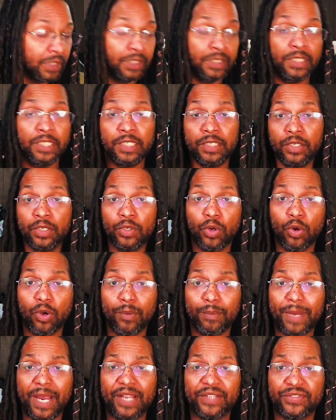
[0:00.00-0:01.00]
He can go
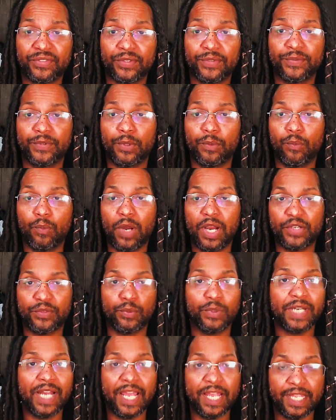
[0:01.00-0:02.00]
on my server and watch
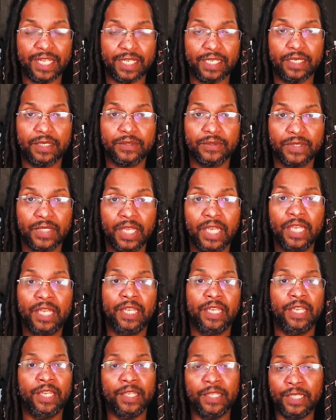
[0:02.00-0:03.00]
what I have.
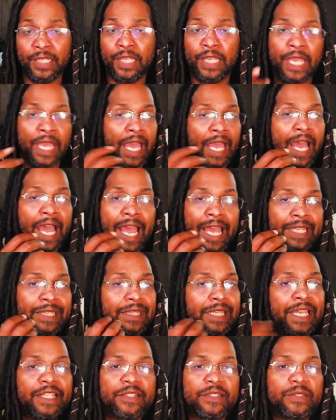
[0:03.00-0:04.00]
It, I
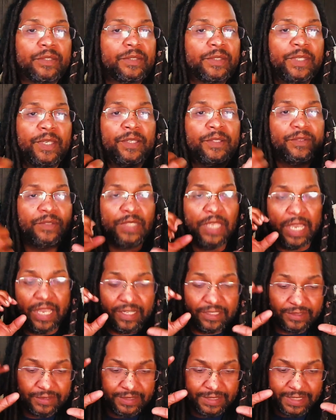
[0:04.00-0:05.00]
like the,
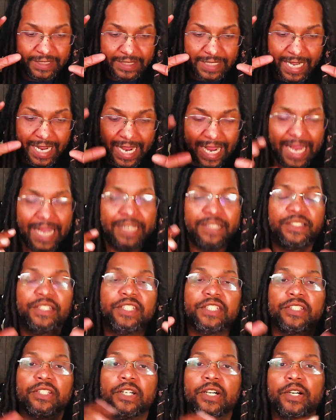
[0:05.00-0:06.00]
the the
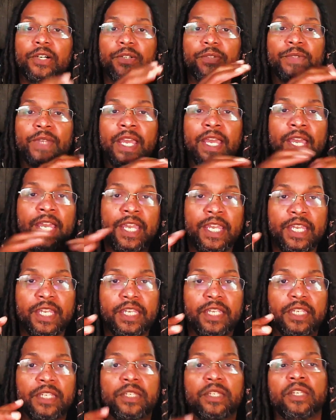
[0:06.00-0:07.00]
idea of
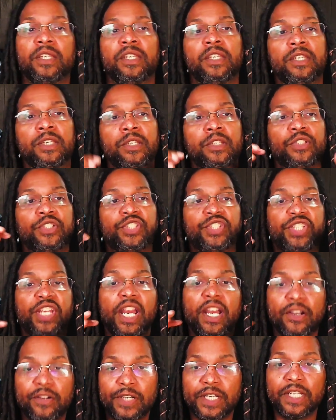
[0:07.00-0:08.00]
hey,
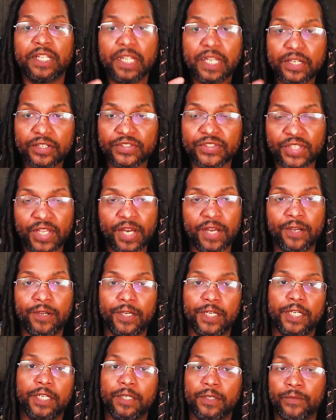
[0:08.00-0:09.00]
sharing is
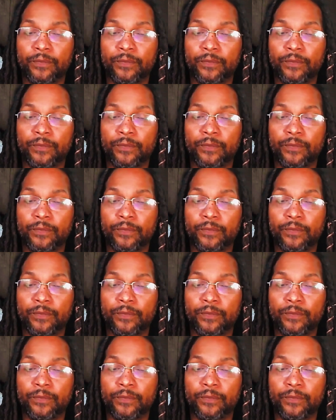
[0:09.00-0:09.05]
caring.